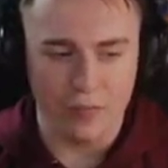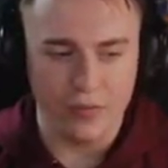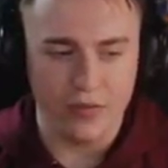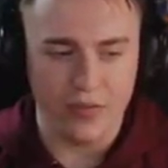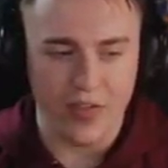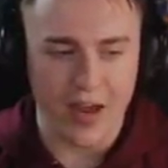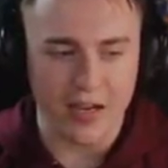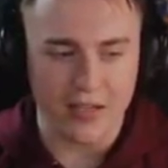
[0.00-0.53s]

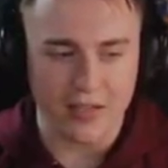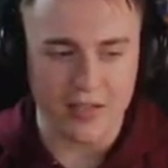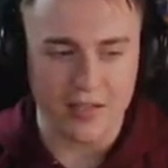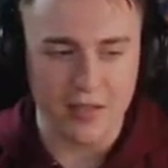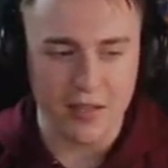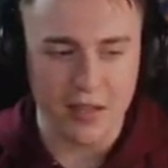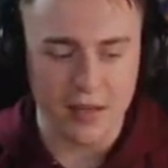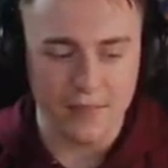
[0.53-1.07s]
that it's
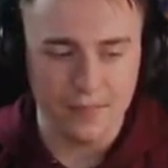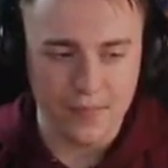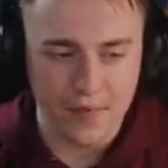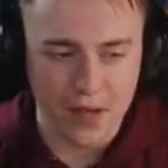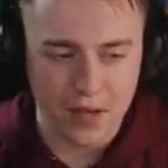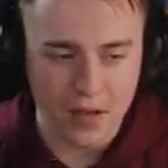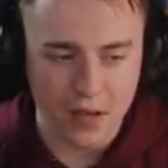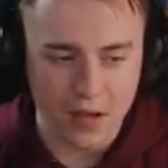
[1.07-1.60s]

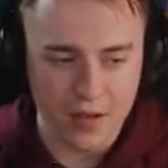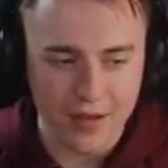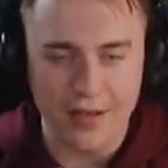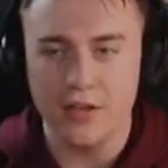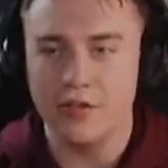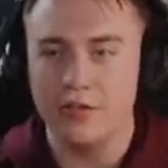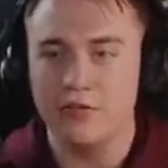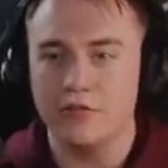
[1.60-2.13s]

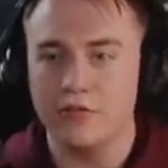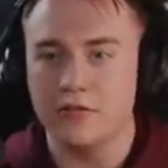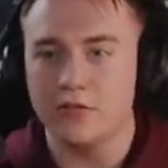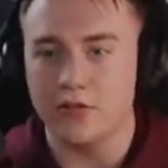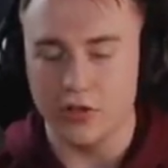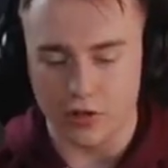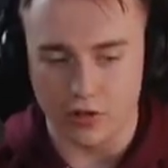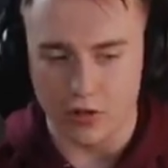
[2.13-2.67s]
in
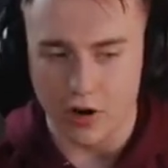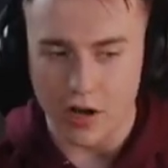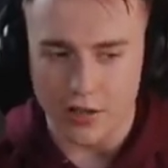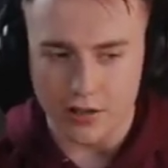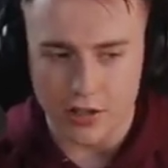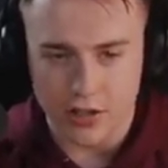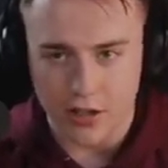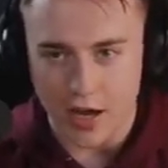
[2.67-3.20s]
your
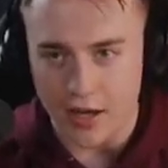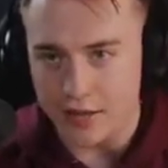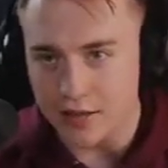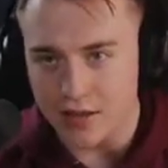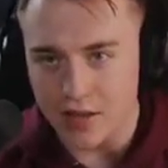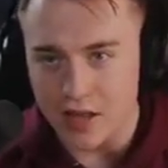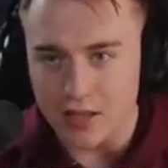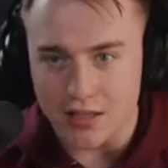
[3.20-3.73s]
crotch. I
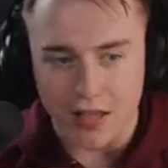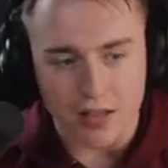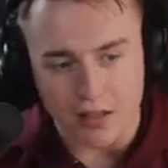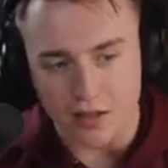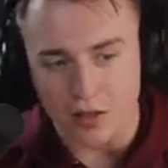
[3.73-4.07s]
think that's